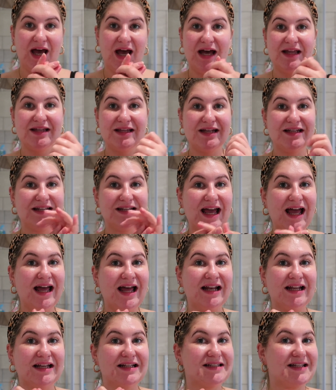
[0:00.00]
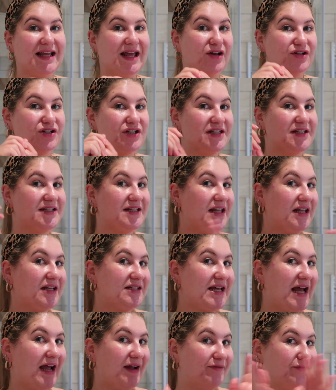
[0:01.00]
And then yeah, like I say, I'll just sit
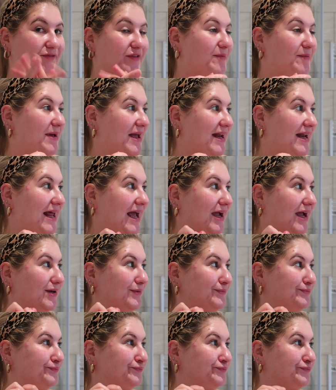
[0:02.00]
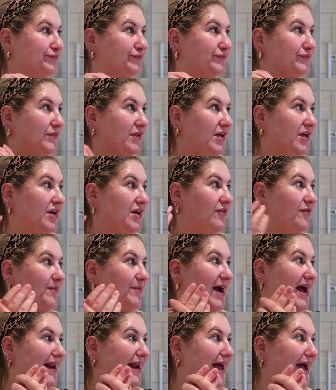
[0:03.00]
down for a bit now,
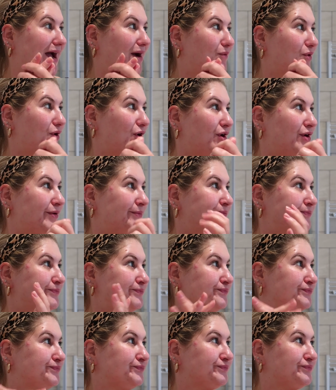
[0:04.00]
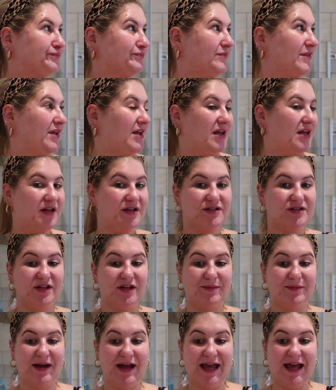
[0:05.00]
about an hour. So
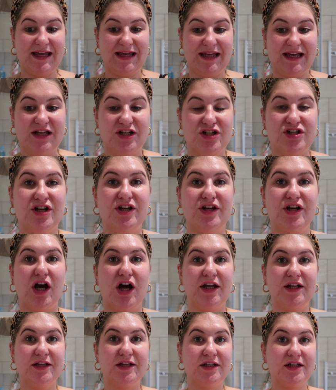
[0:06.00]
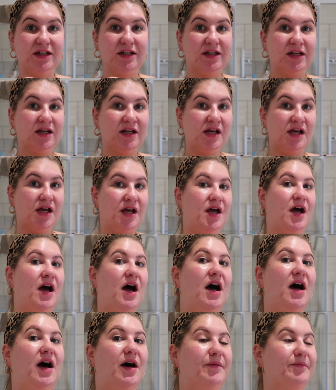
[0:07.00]
about 8ish at night.
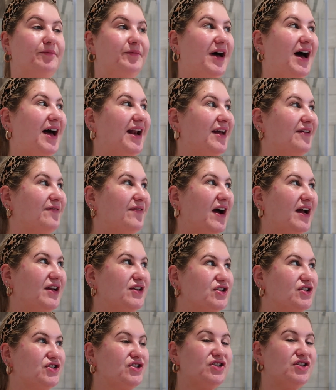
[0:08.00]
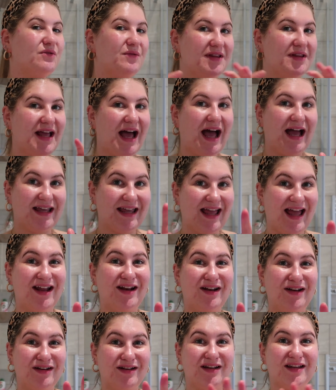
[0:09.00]
I find just doing that, if
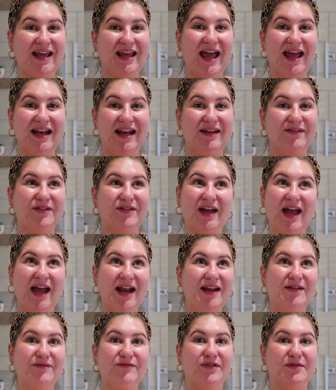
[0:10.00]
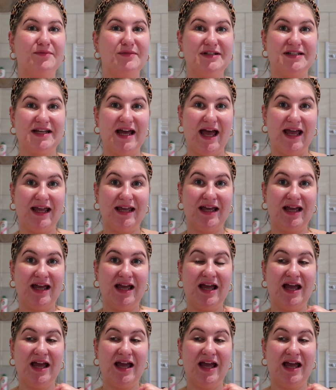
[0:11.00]
you're getting in from the day